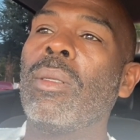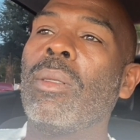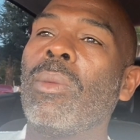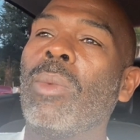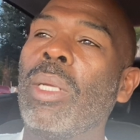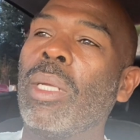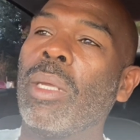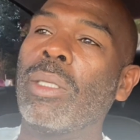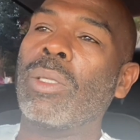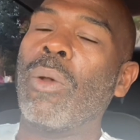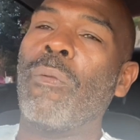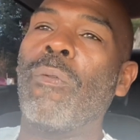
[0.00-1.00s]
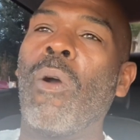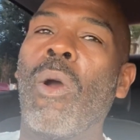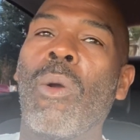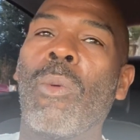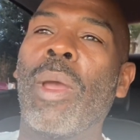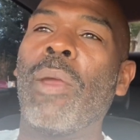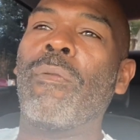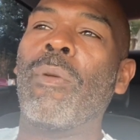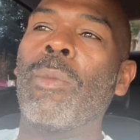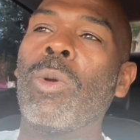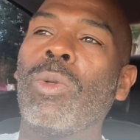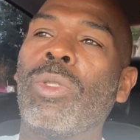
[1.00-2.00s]
we get so far away
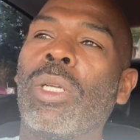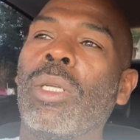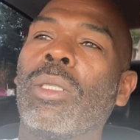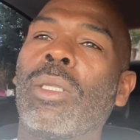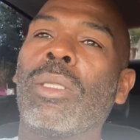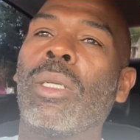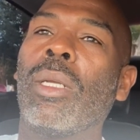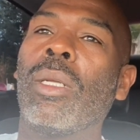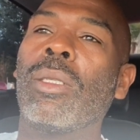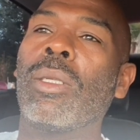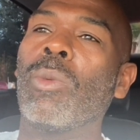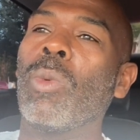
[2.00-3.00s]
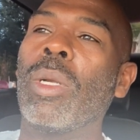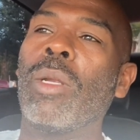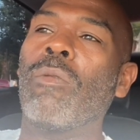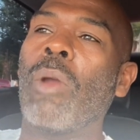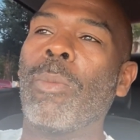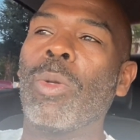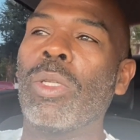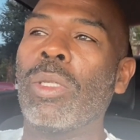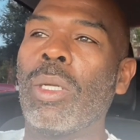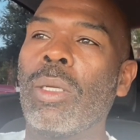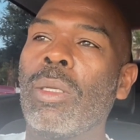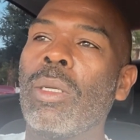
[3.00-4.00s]
from who Jesus is and what he
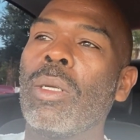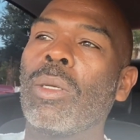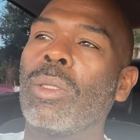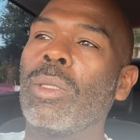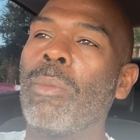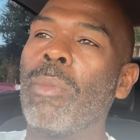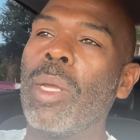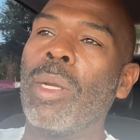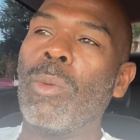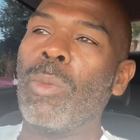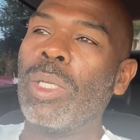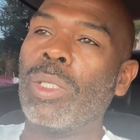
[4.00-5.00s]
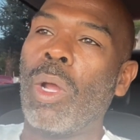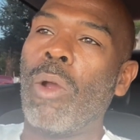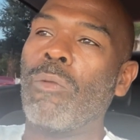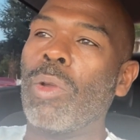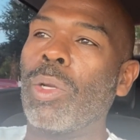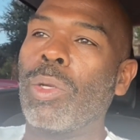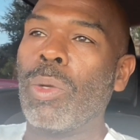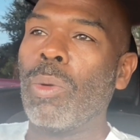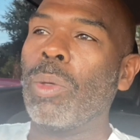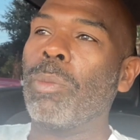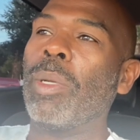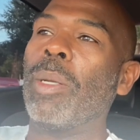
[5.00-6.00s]
represents. Because the minute we start
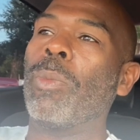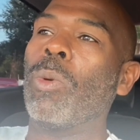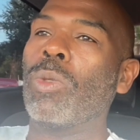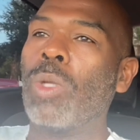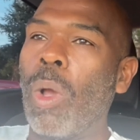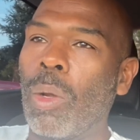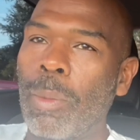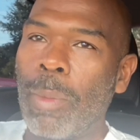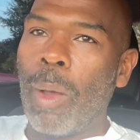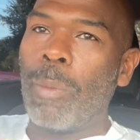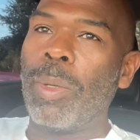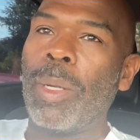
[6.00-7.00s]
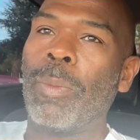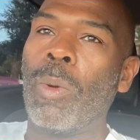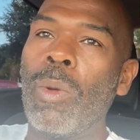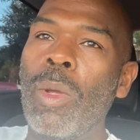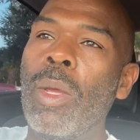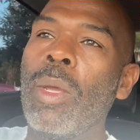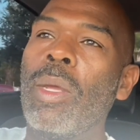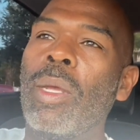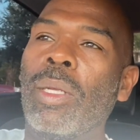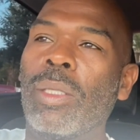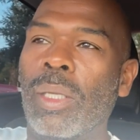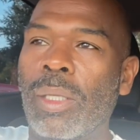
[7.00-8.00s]
ridiculing people, talking about people,
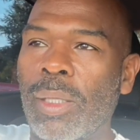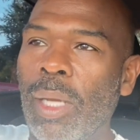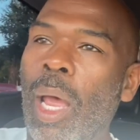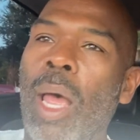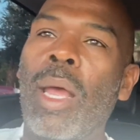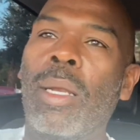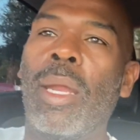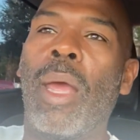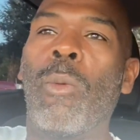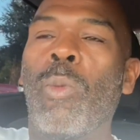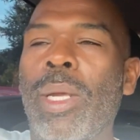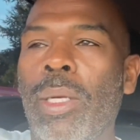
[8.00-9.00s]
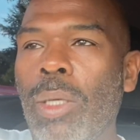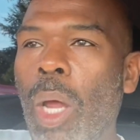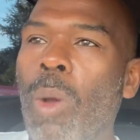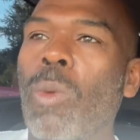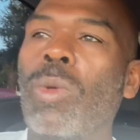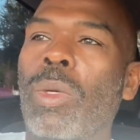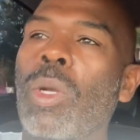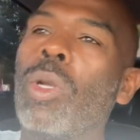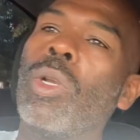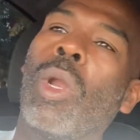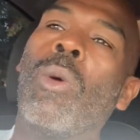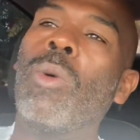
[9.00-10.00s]
it's a sign that we don't
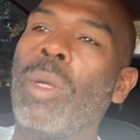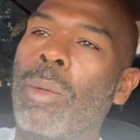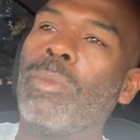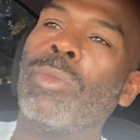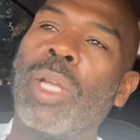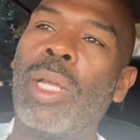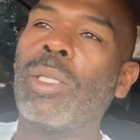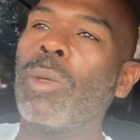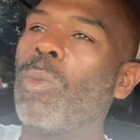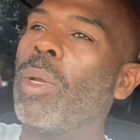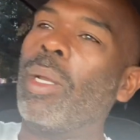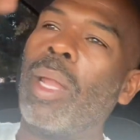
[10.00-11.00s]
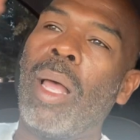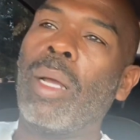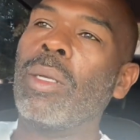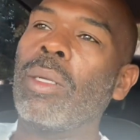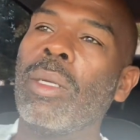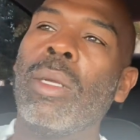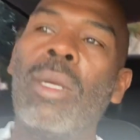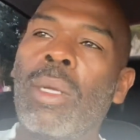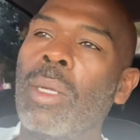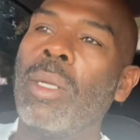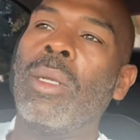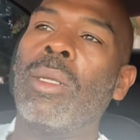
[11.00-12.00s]
know him. Jason Whitlock,
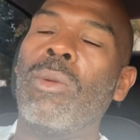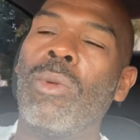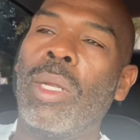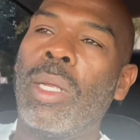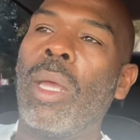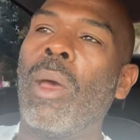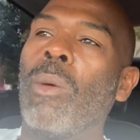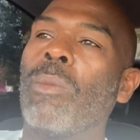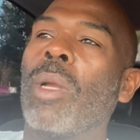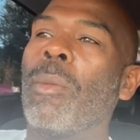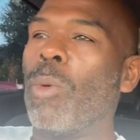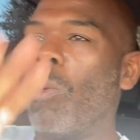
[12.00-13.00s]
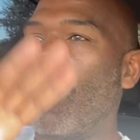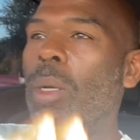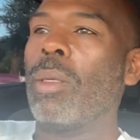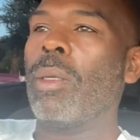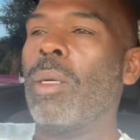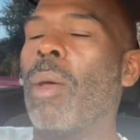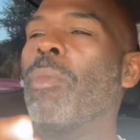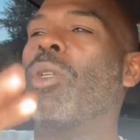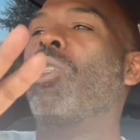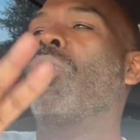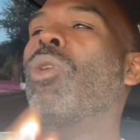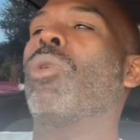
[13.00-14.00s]
you need help, number one. Number
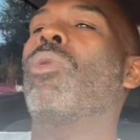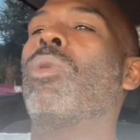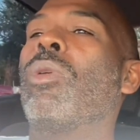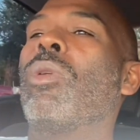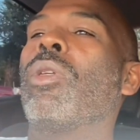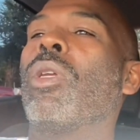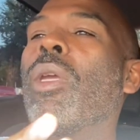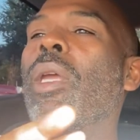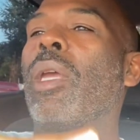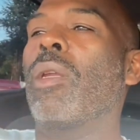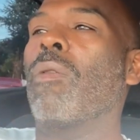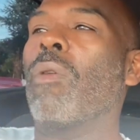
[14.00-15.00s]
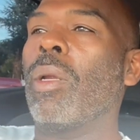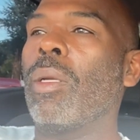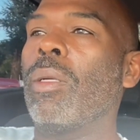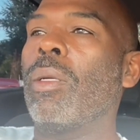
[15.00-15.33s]
two, you're ignorant.